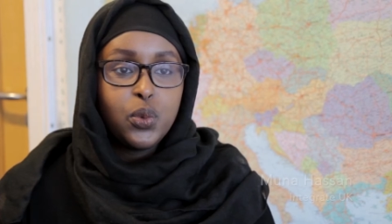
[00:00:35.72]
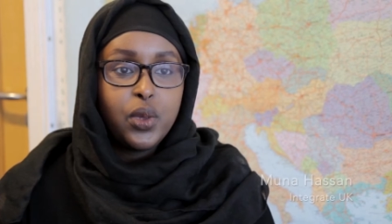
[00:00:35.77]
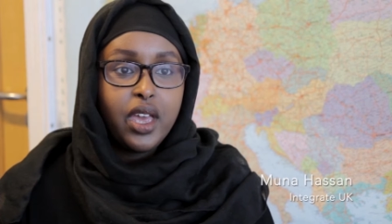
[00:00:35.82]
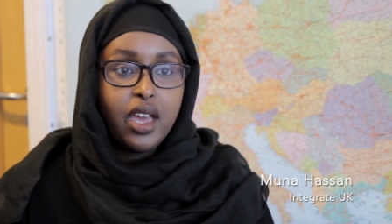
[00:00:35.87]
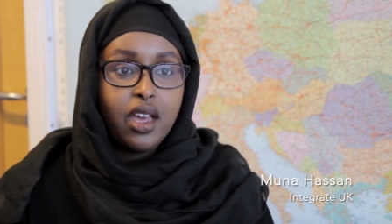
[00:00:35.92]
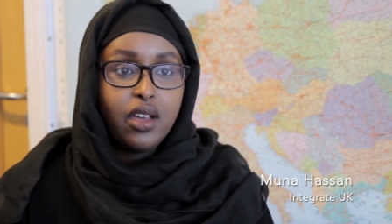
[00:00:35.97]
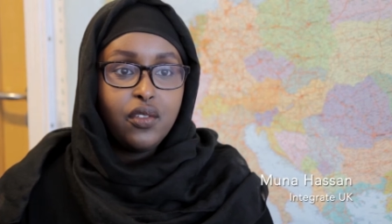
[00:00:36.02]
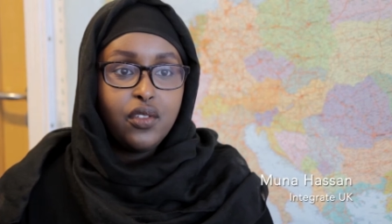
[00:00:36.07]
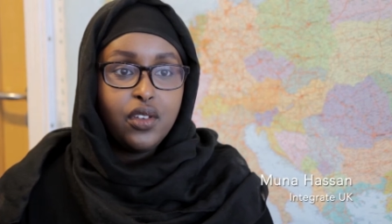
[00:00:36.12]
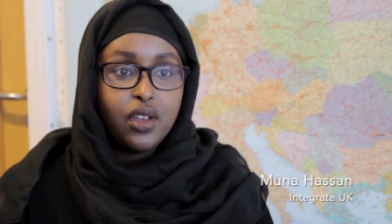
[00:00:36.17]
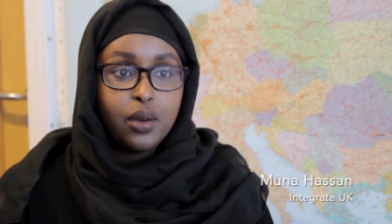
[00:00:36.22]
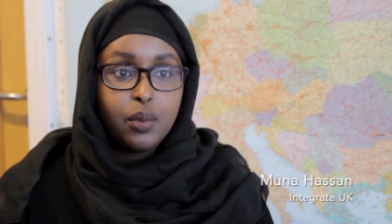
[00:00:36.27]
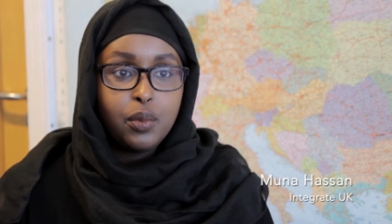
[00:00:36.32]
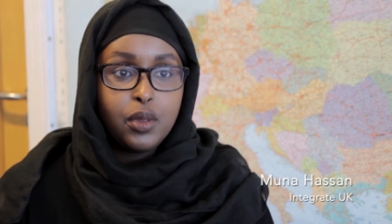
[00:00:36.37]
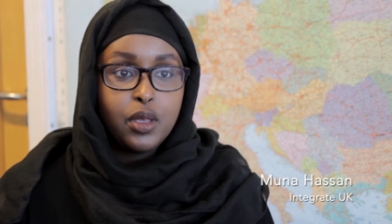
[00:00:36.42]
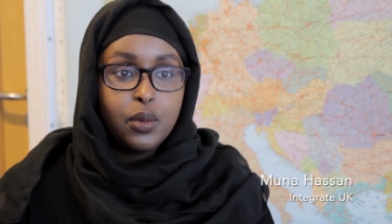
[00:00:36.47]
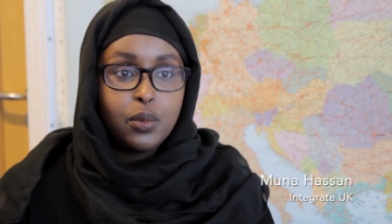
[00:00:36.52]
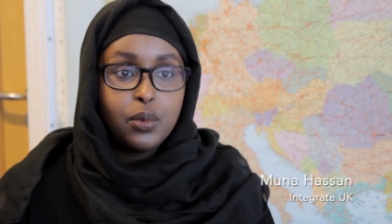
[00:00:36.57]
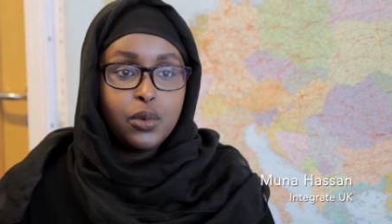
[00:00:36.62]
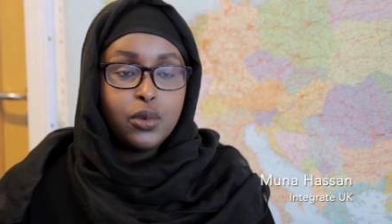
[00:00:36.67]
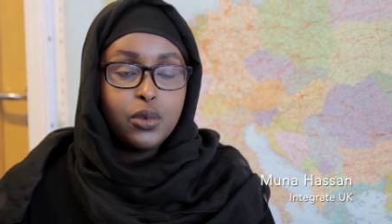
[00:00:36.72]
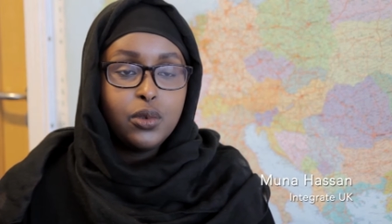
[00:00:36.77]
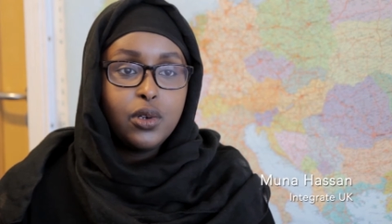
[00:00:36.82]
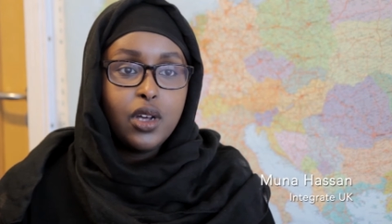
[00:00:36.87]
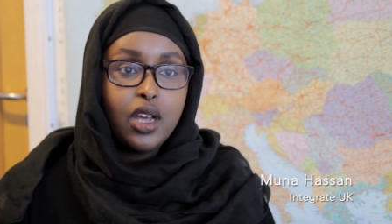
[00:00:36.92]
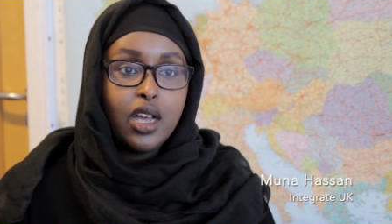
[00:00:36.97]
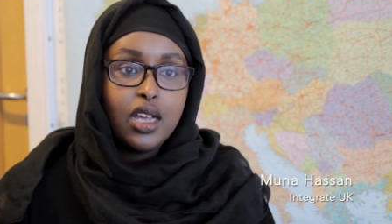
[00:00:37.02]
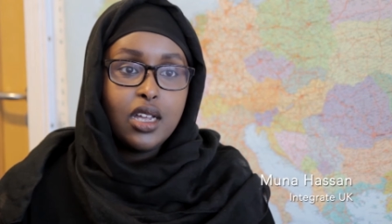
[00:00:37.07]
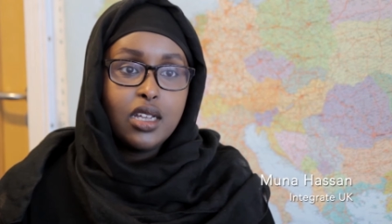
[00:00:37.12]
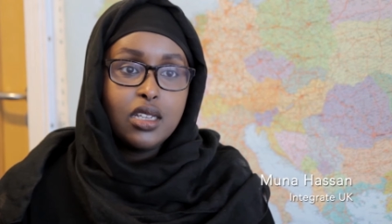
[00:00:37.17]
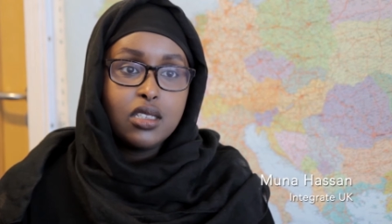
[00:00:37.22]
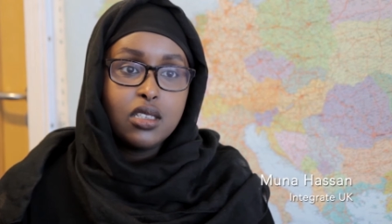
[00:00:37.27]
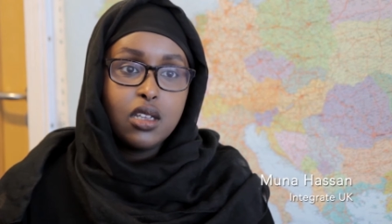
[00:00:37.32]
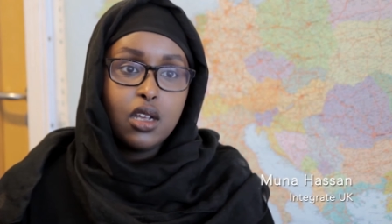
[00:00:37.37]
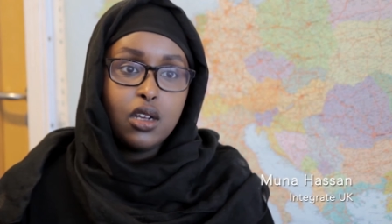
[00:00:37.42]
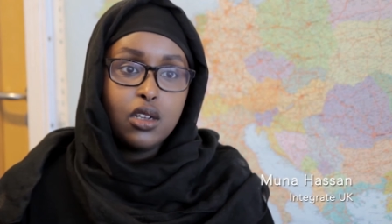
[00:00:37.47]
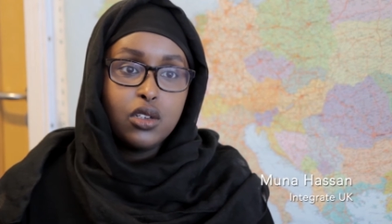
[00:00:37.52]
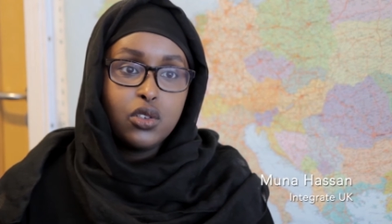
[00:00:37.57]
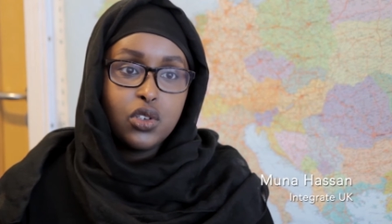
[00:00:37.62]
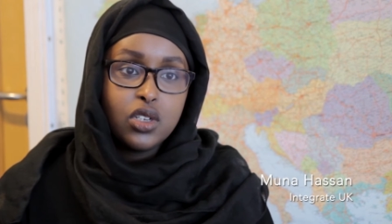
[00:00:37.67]
We have young people as
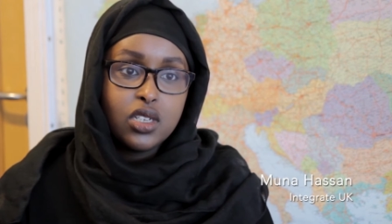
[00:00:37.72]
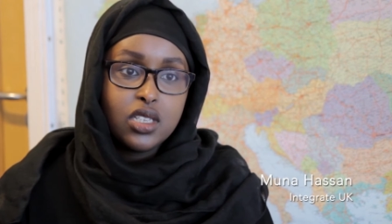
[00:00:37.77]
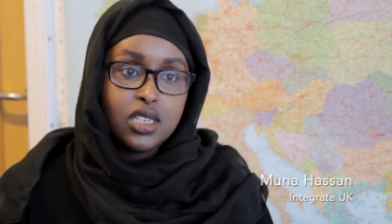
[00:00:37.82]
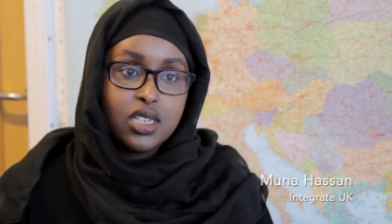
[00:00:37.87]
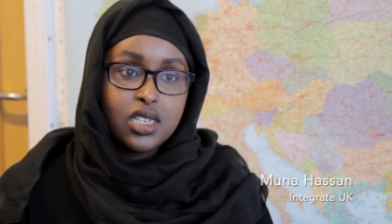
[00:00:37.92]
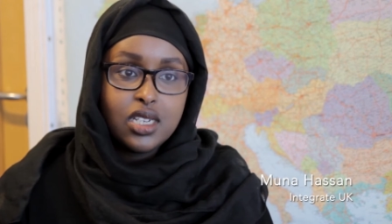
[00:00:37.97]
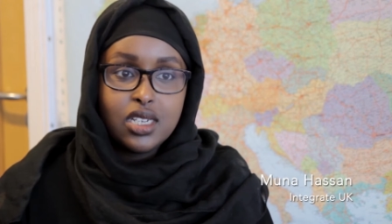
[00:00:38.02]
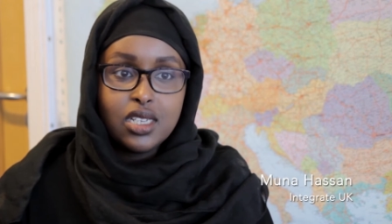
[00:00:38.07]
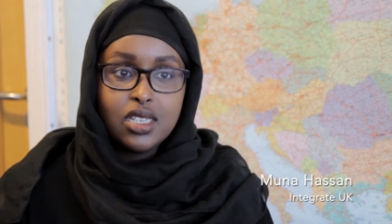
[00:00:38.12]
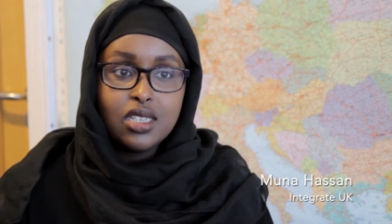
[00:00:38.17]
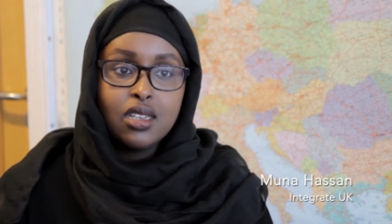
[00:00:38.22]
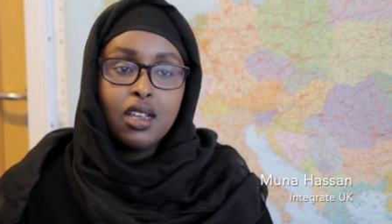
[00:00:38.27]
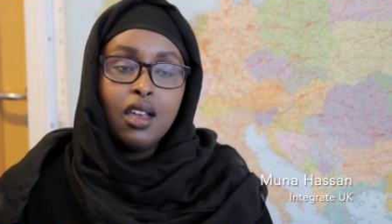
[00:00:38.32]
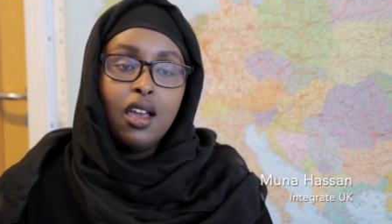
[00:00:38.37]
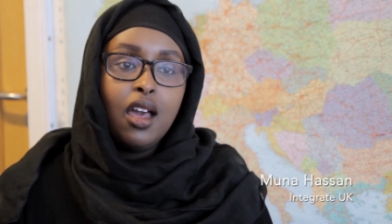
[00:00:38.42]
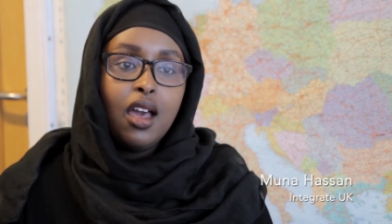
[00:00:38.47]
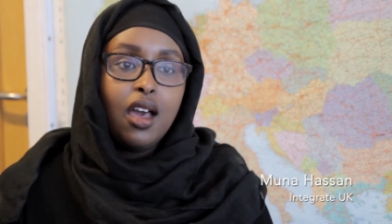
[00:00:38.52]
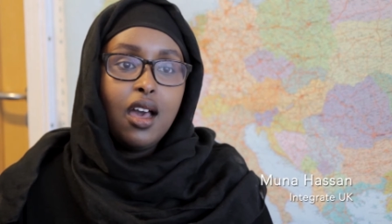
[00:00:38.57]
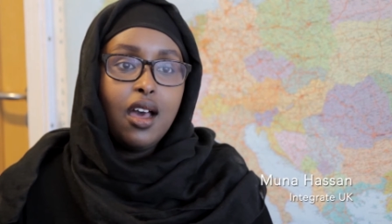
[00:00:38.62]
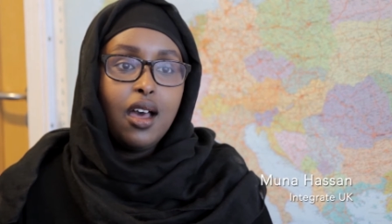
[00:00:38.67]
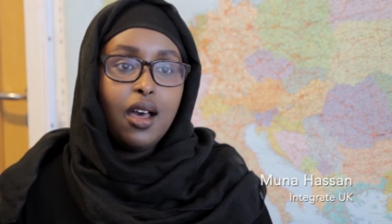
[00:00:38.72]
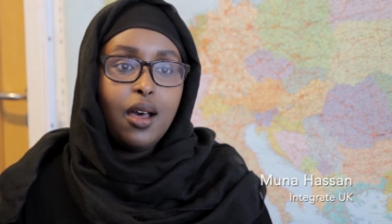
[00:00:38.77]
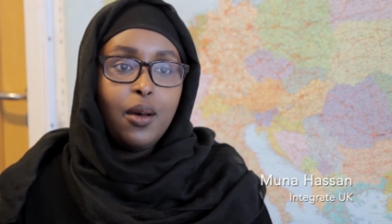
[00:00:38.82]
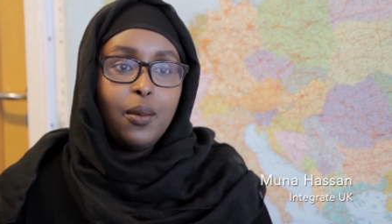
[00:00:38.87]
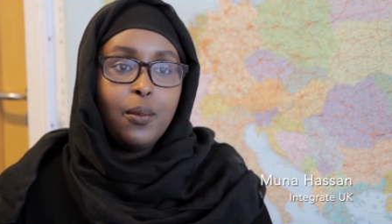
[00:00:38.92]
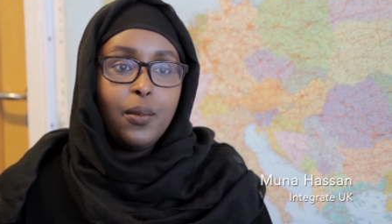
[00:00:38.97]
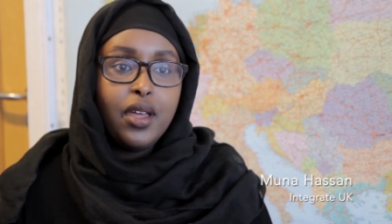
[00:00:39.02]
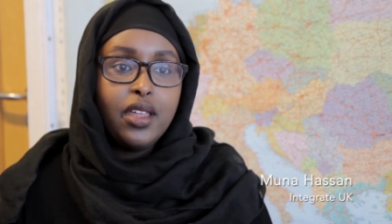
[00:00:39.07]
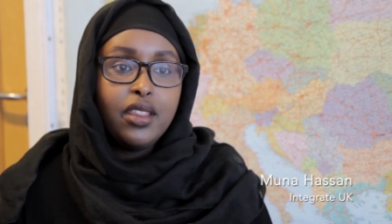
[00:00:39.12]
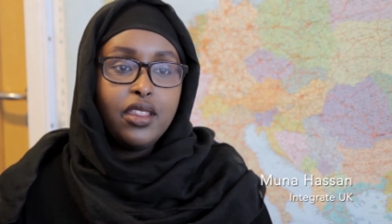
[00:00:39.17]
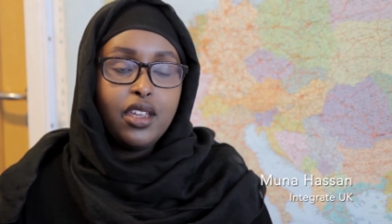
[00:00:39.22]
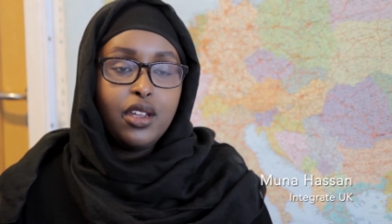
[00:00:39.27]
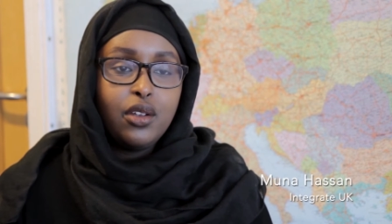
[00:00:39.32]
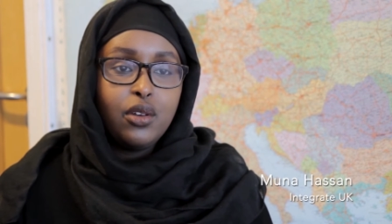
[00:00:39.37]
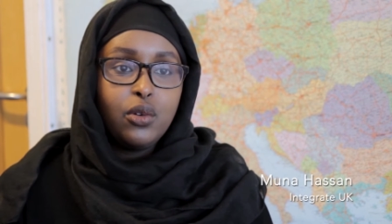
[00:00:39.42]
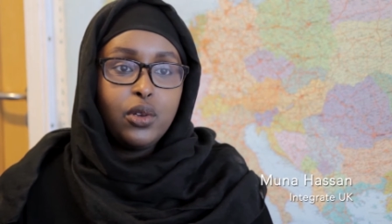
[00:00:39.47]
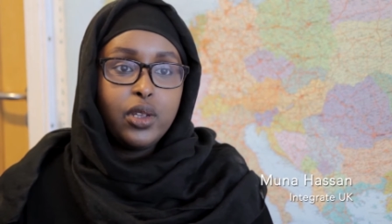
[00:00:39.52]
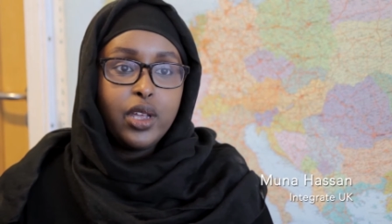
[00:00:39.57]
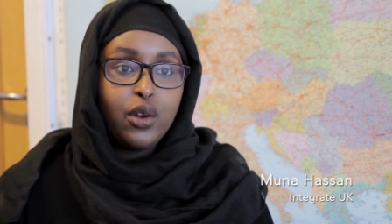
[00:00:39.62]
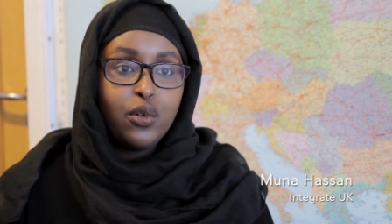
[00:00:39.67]
our trustees um, and
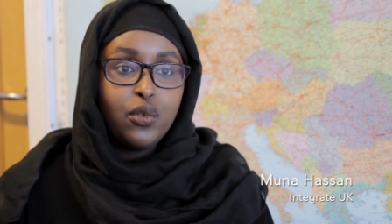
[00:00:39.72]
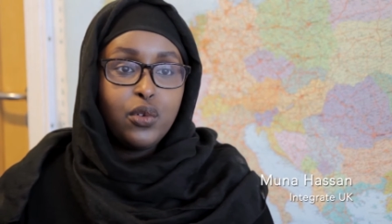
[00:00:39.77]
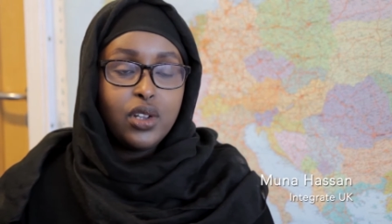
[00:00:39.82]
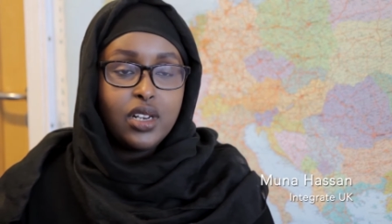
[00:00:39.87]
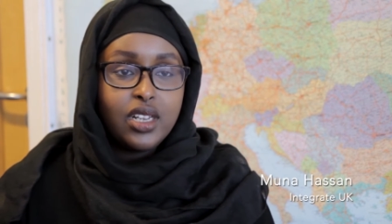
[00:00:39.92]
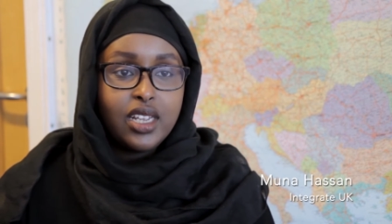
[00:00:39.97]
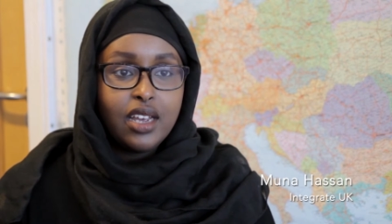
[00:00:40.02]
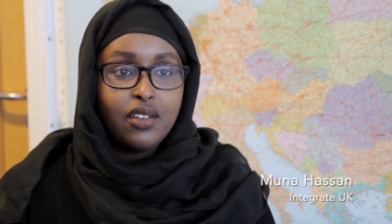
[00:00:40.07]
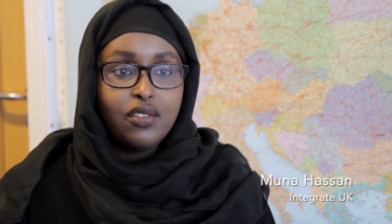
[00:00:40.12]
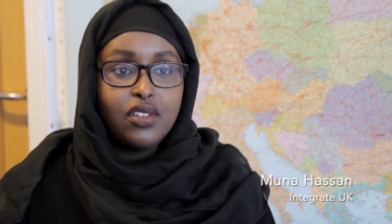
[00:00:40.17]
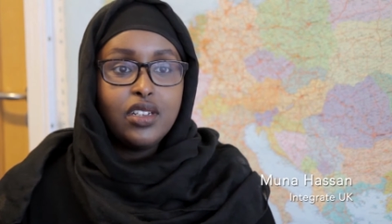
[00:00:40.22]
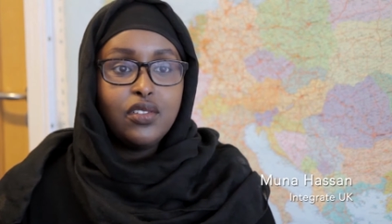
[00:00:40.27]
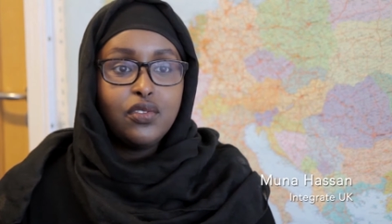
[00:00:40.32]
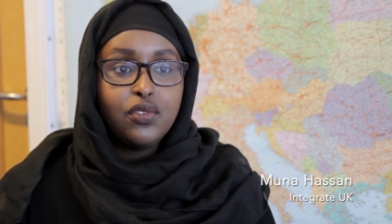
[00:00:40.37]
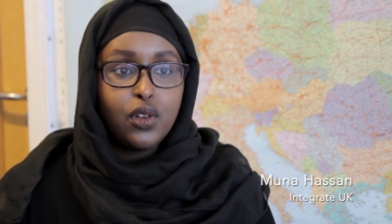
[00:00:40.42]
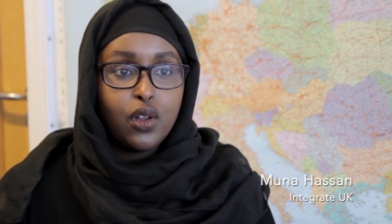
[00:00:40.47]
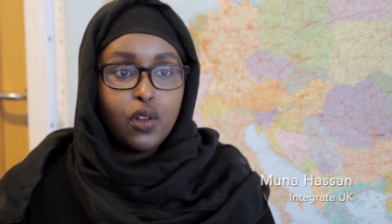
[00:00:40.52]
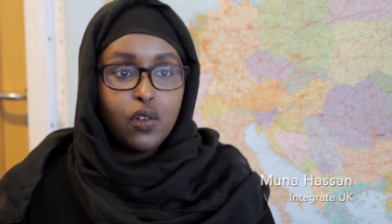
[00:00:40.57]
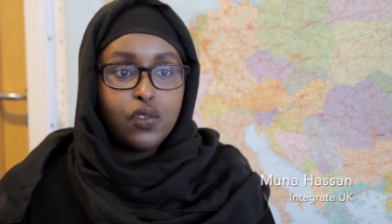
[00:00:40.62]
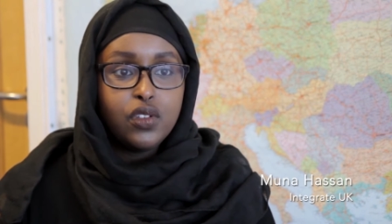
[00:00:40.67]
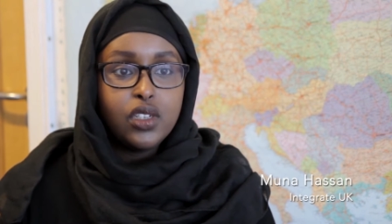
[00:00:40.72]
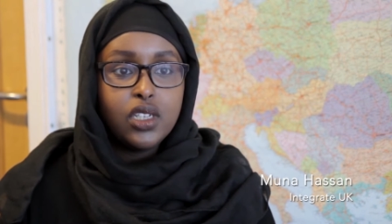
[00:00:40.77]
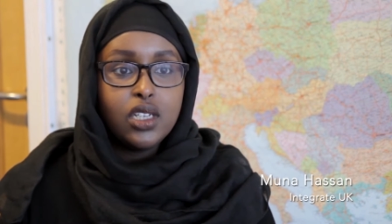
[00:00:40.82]
they get really heavily involved